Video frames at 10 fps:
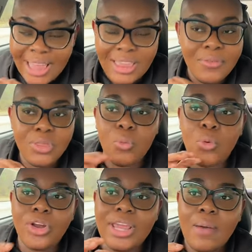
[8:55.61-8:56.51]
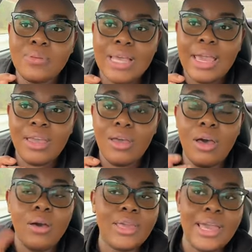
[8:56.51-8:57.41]
And even the wording, I was like,
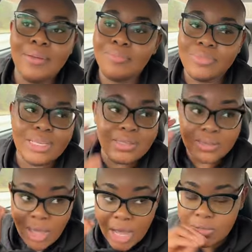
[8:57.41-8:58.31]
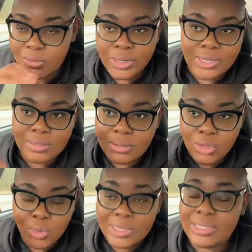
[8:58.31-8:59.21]
oh yeah, this is God's voice
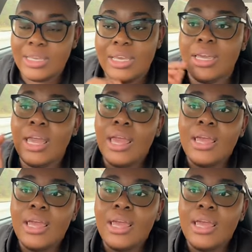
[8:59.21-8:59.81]
to a T.